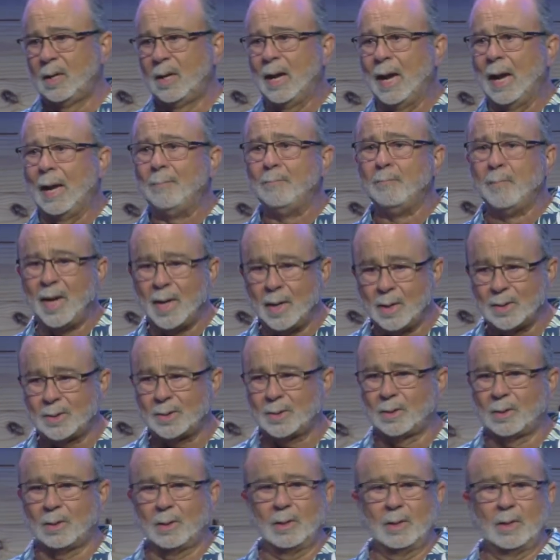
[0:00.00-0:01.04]
and
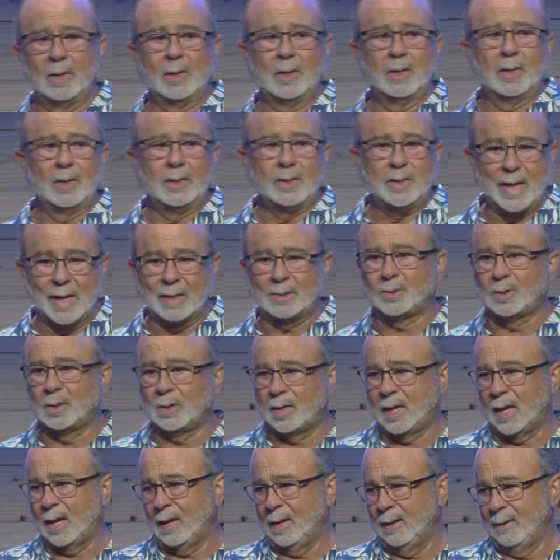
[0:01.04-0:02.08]
minister
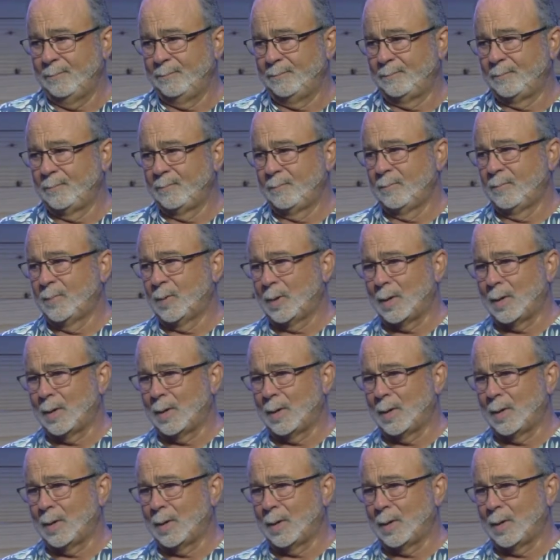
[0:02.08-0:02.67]
yesterday for